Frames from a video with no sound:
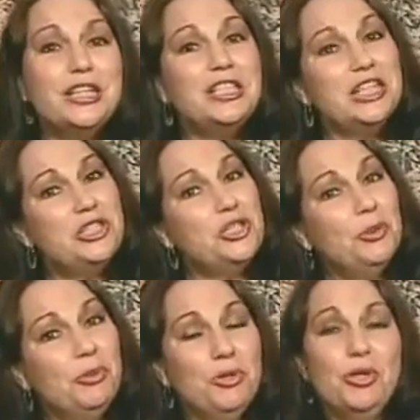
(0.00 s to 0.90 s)
Did
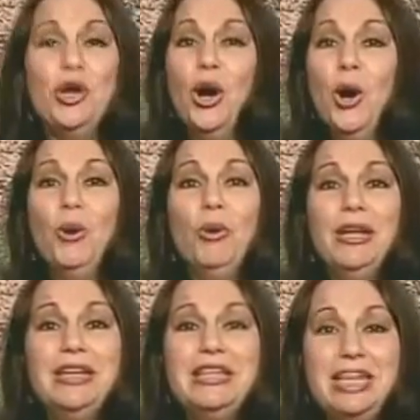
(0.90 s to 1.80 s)
you know,
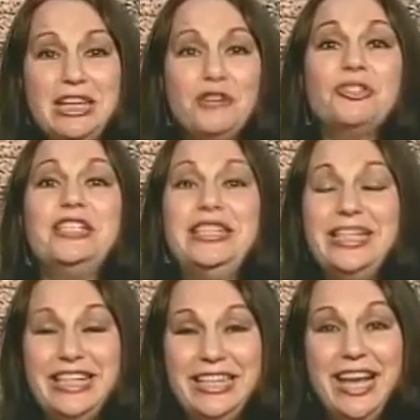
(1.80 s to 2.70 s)
niños y
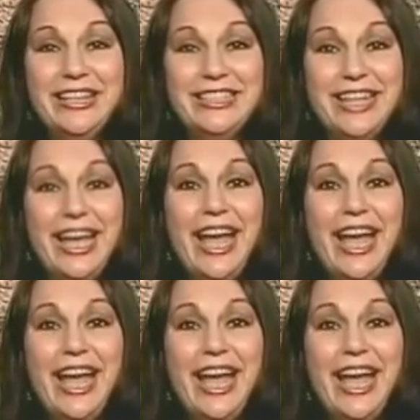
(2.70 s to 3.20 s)
niñas,